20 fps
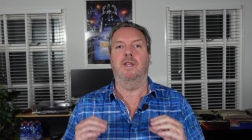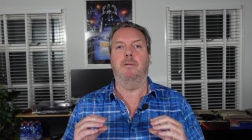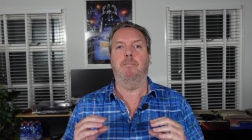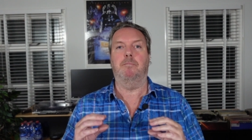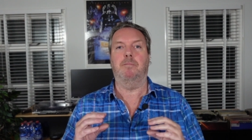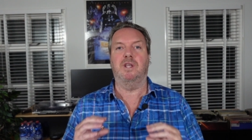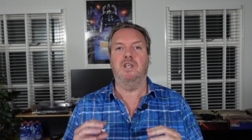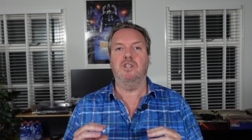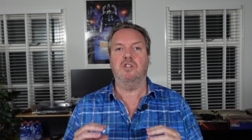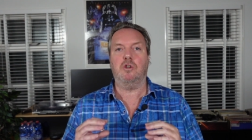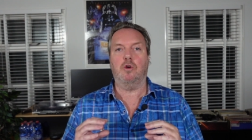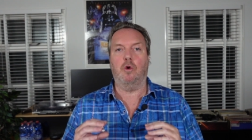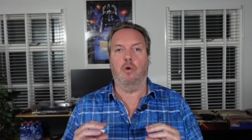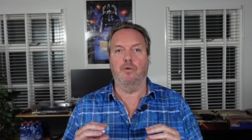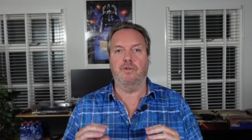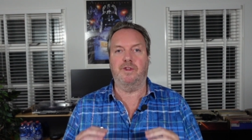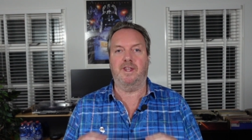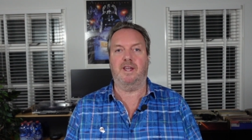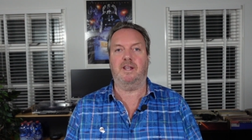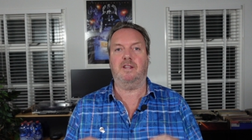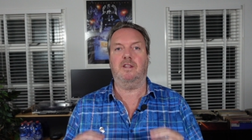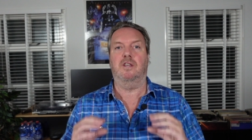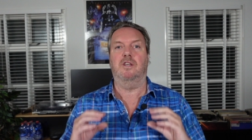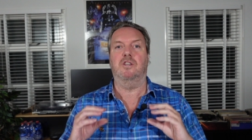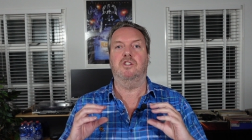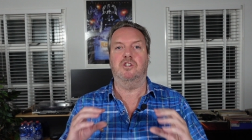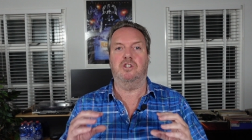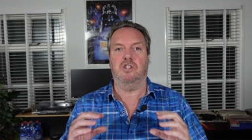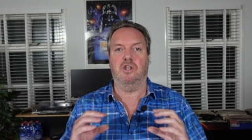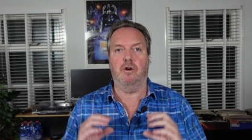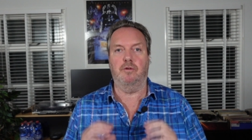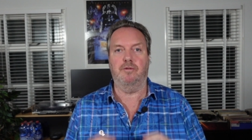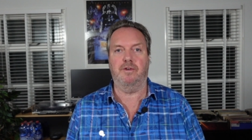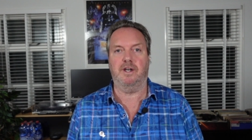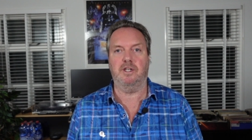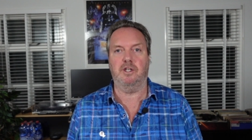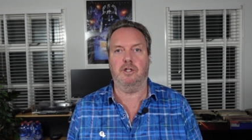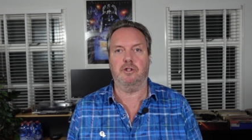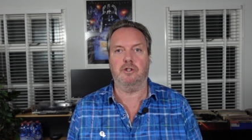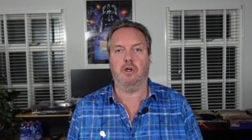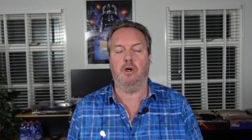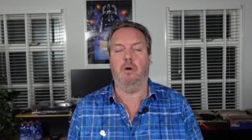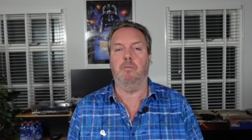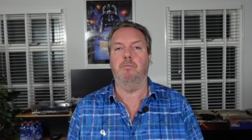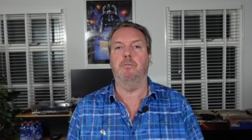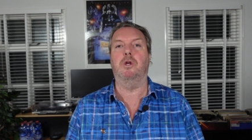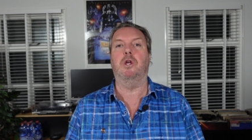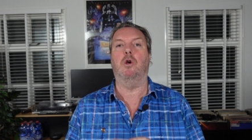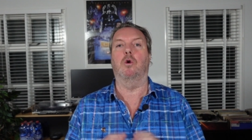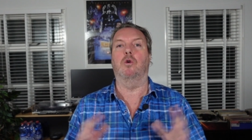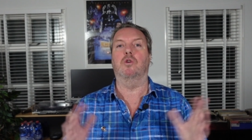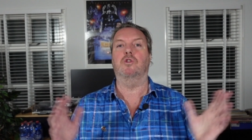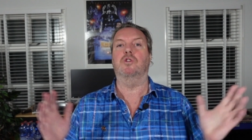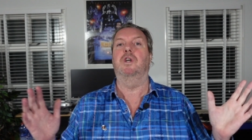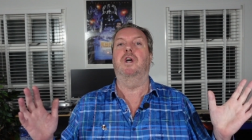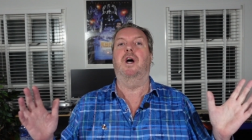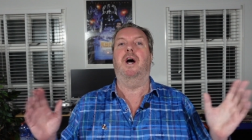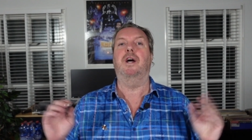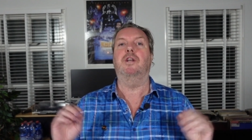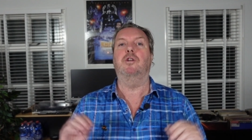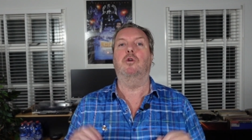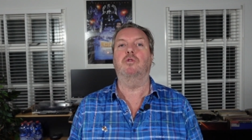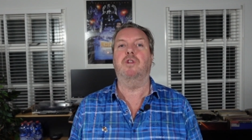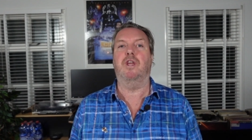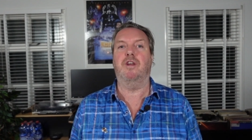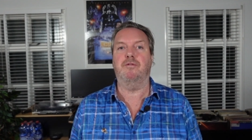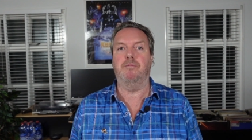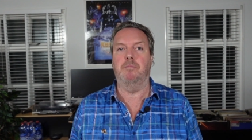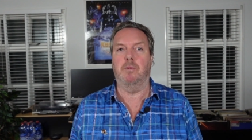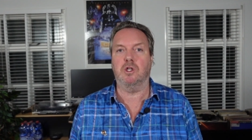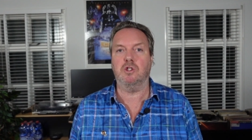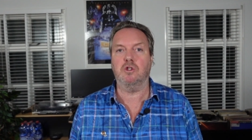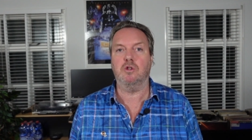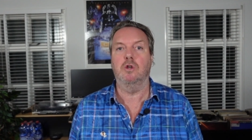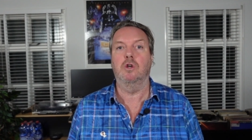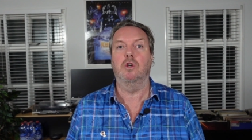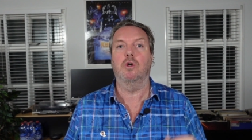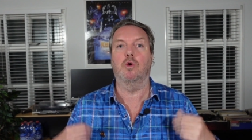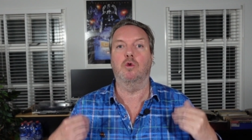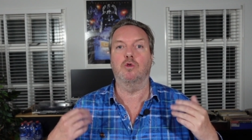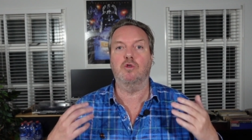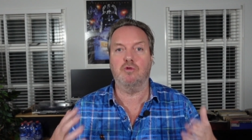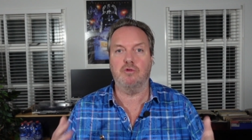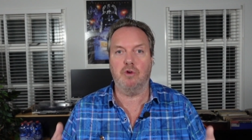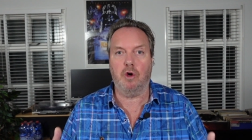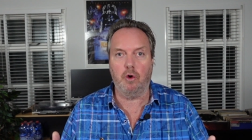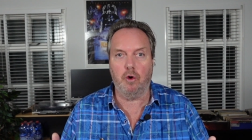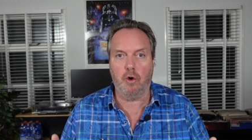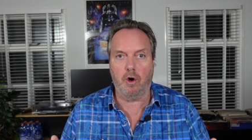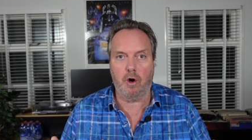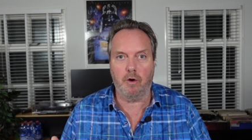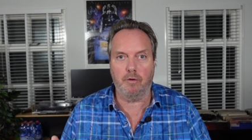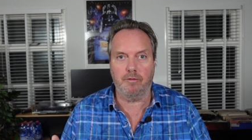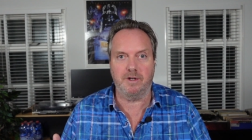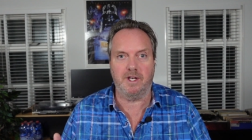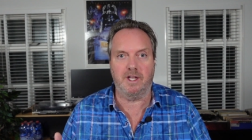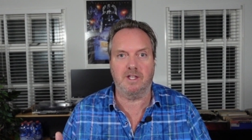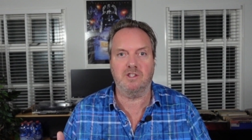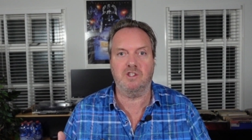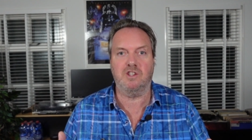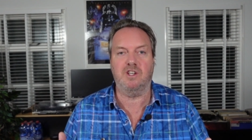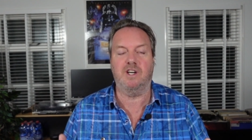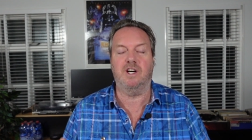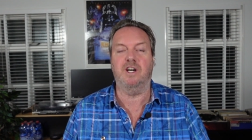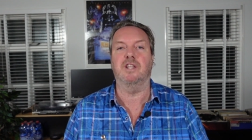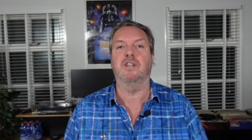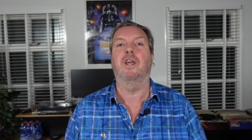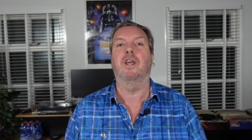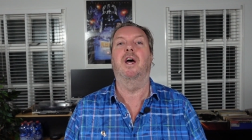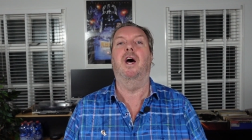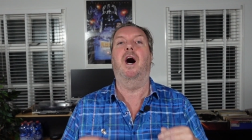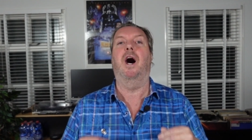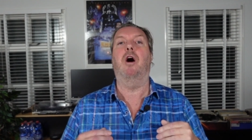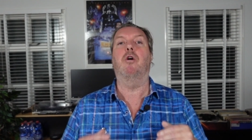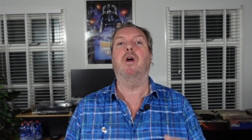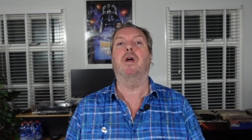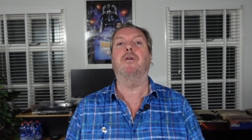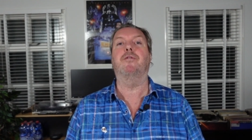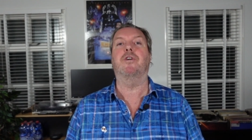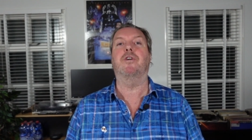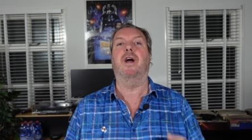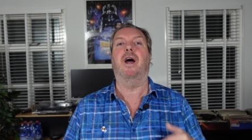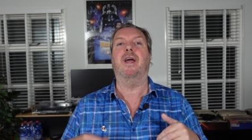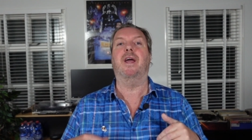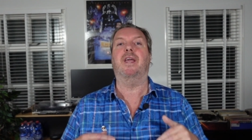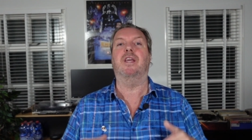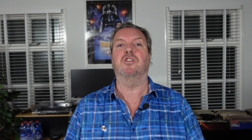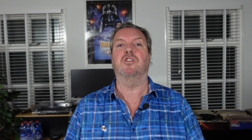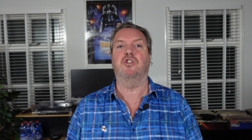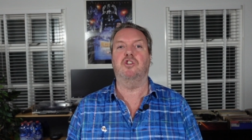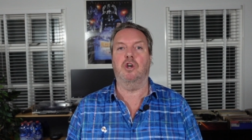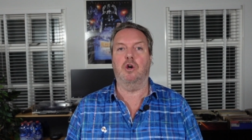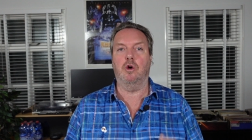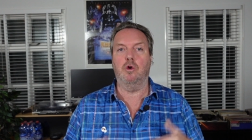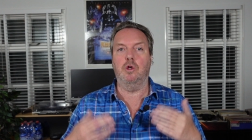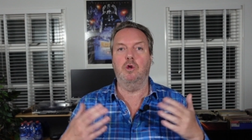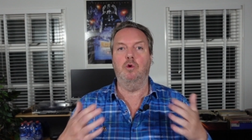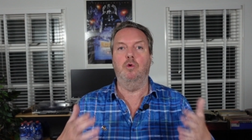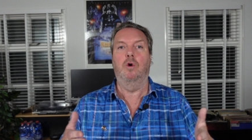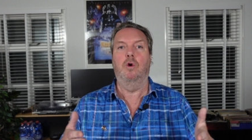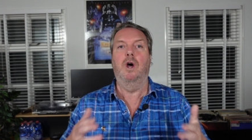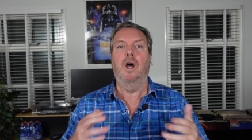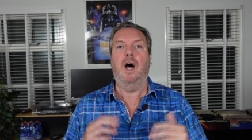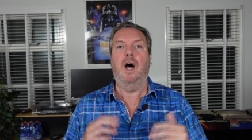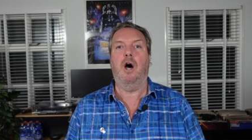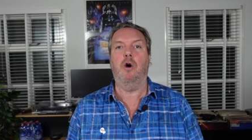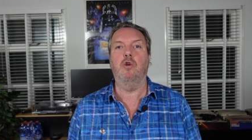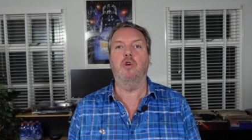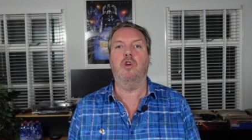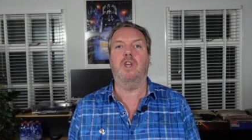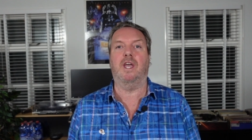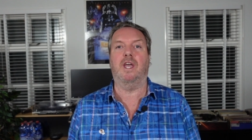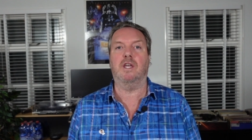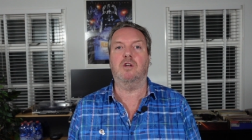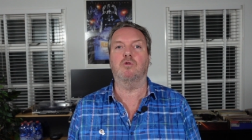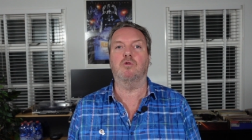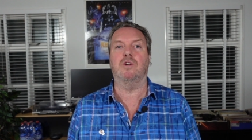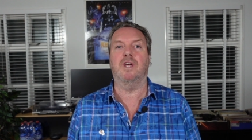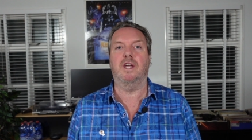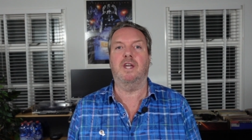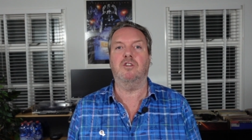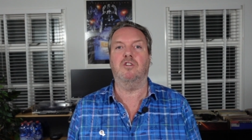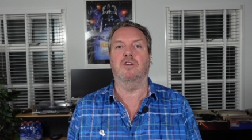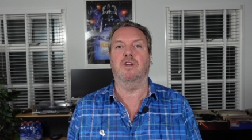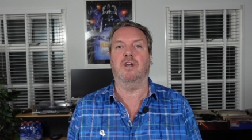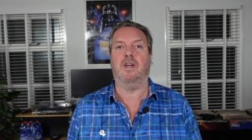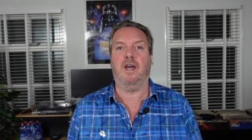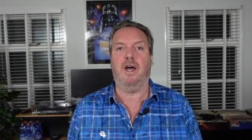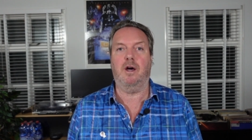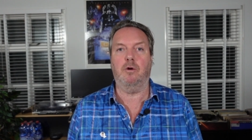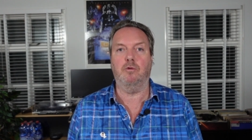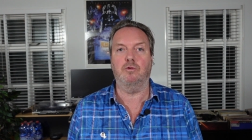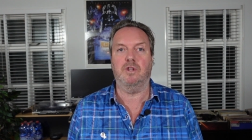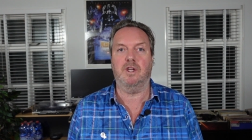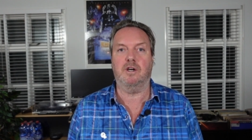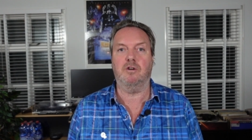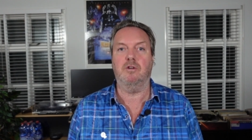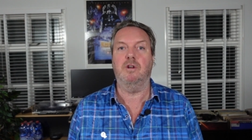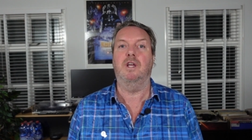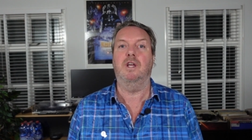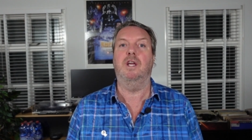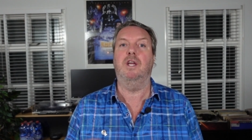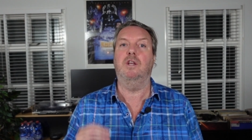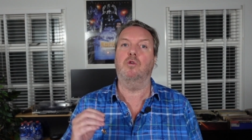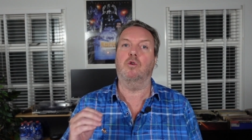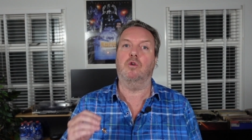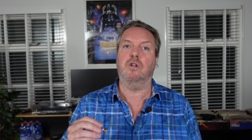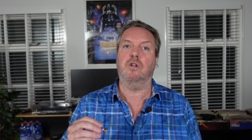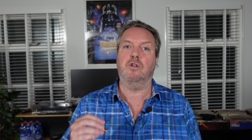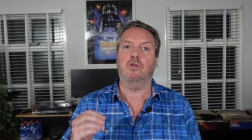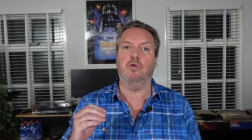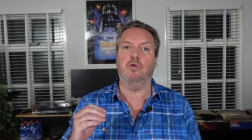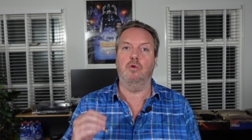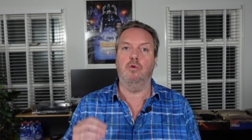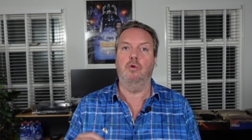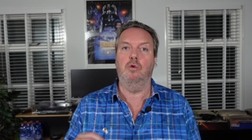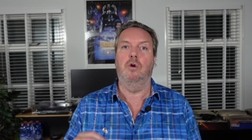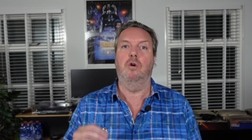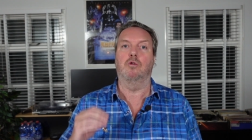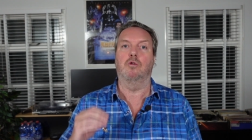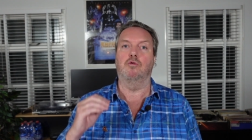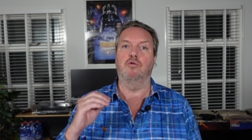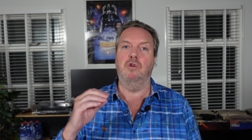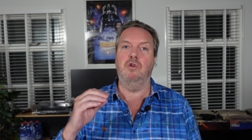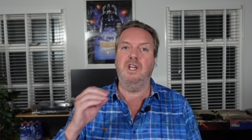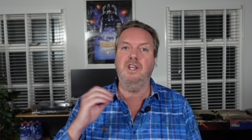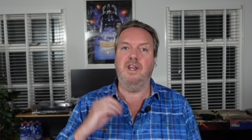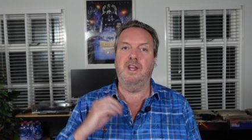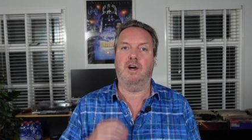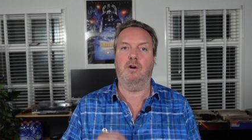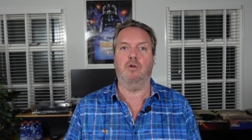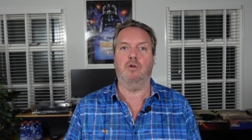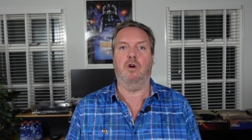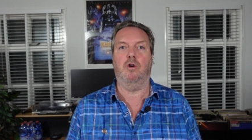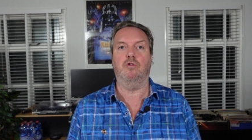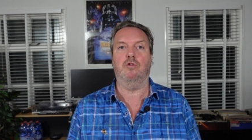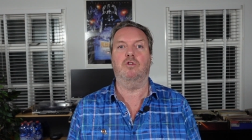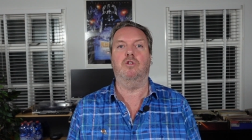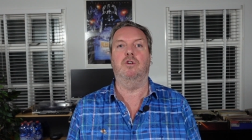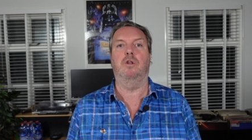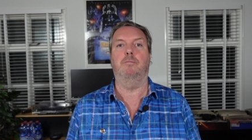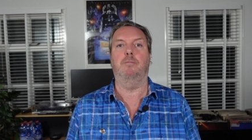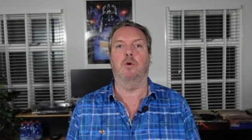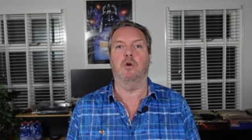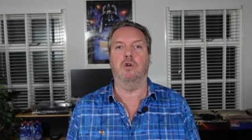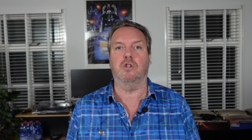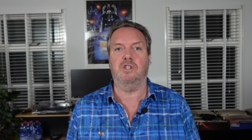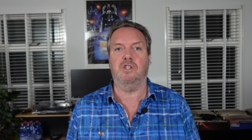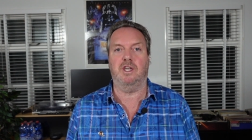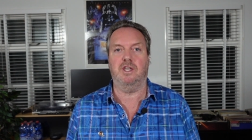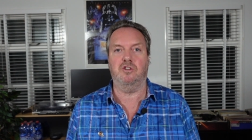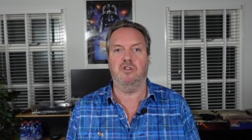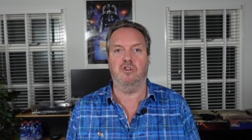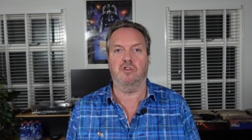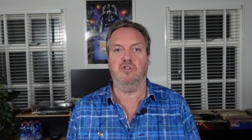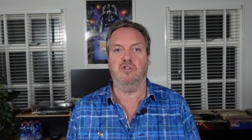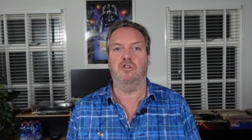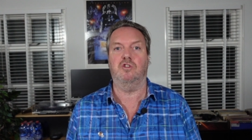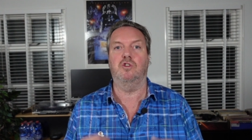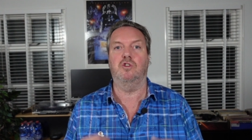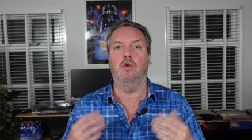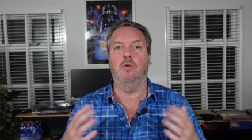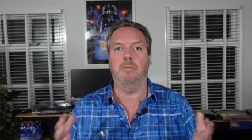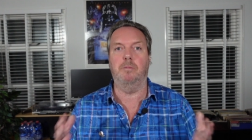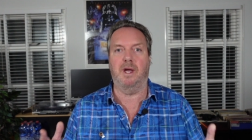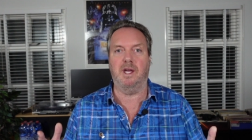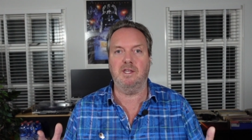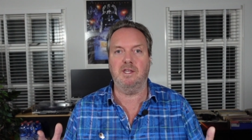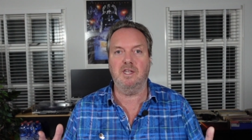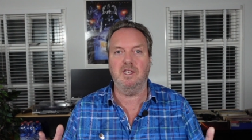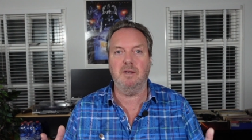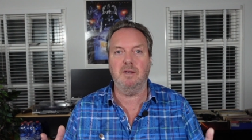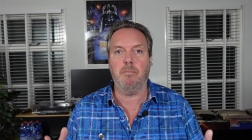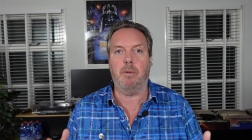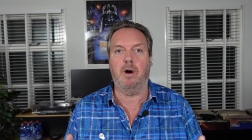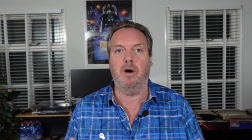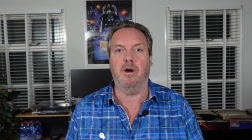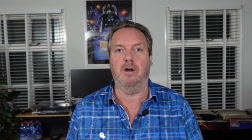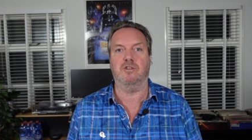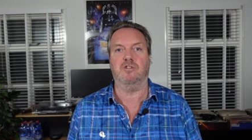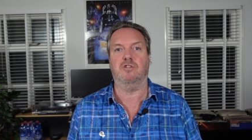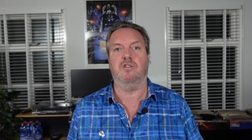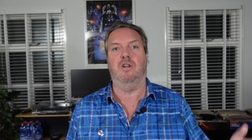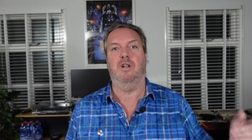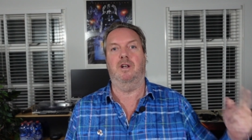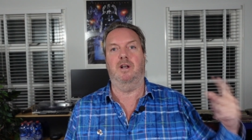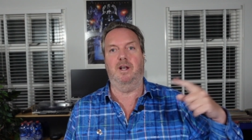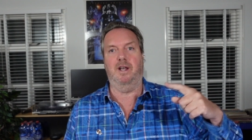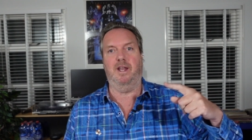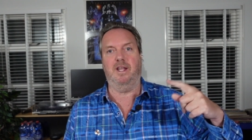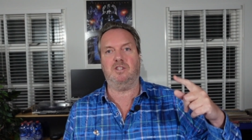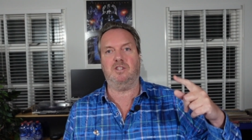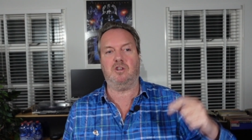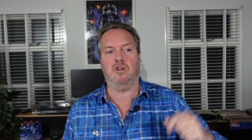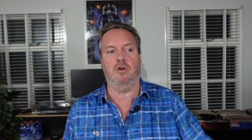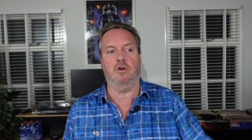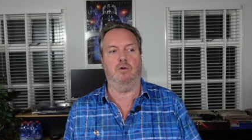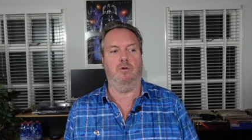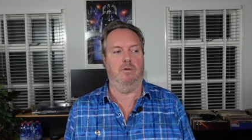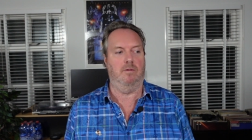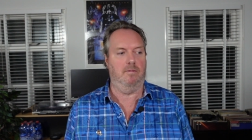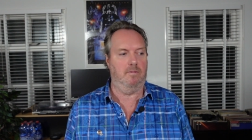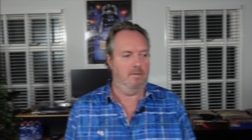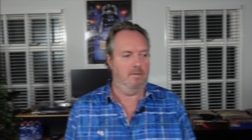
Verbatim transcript: then please contact sellfy.com because I don't have much control over that site. However, I can show you how you can create an account there in order to re-download the purchases you made in the past. Let's go.